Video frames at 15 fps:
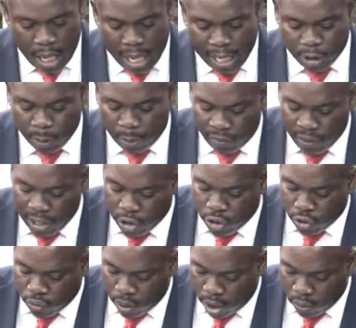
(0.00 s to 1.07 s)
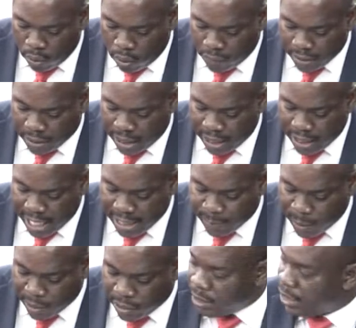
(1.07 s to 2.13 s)
and to provide strong oversight,
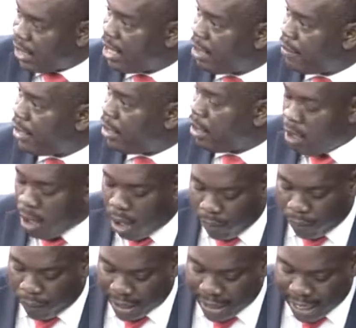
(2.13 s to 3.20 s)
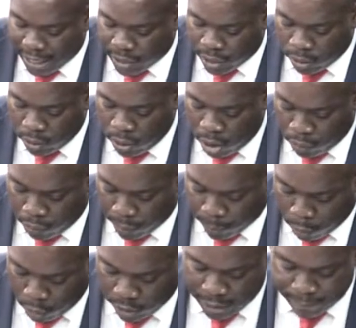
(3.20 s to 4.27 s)
especially in the area of financial
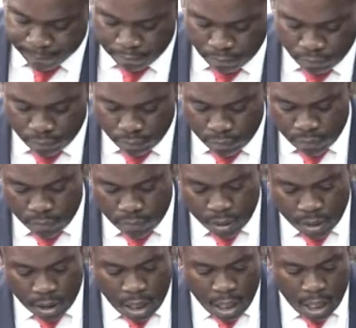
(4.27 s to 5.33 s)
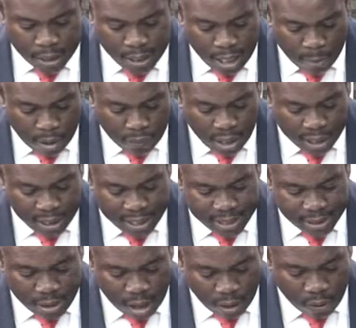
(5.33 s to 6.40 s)
reporting. A number of
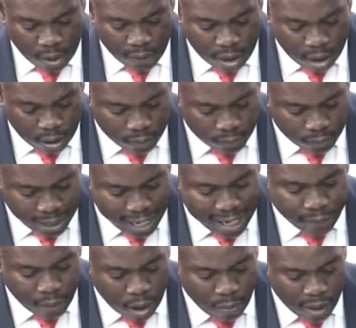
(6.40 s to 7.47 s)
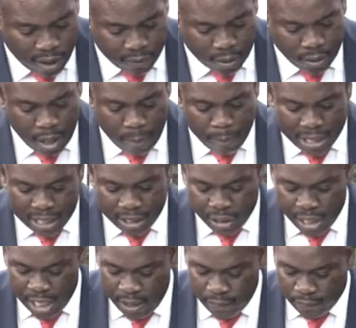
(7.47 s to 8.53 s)
highlights have, however, been
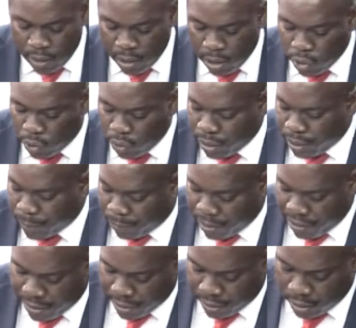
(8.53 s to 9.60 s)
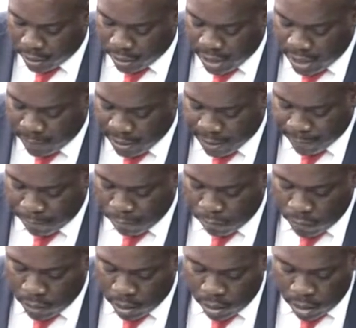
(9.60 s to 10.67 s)
achieved during the period, namely,
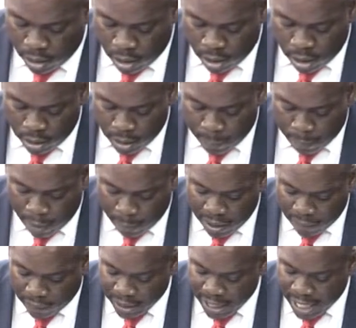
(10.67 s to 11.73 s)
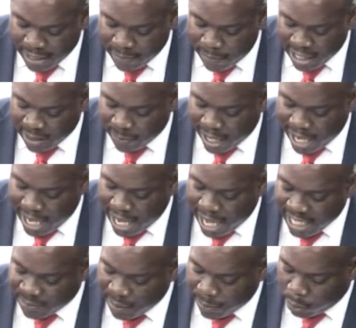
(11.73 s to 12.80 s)
the Public Finance Management Act has been